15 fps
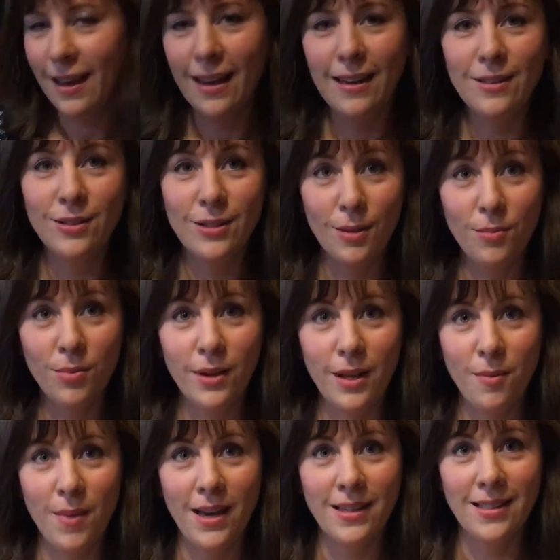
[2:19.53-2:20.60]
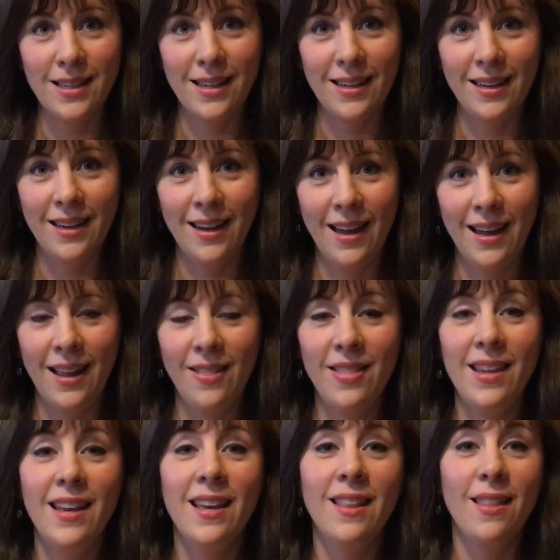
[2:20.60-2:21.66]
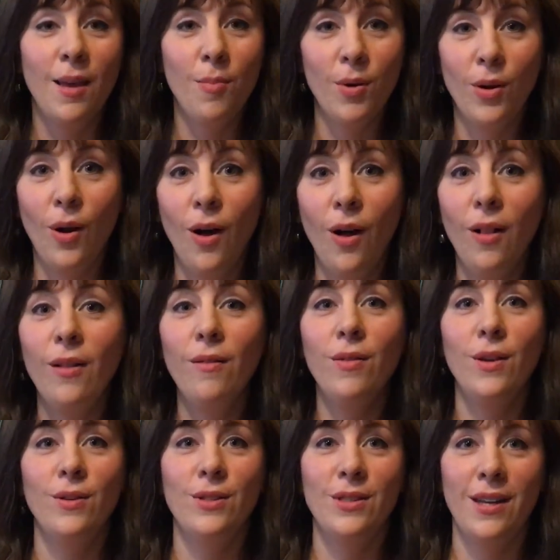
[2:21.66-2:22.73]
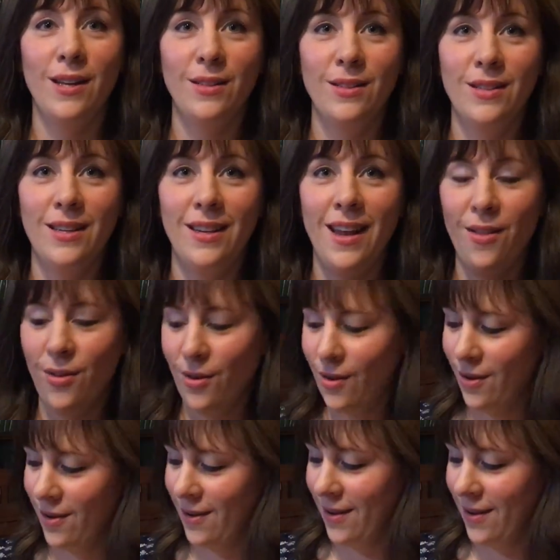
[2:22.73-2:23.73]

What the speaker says: It's simply amazing. And at the end, they put all of those sounds together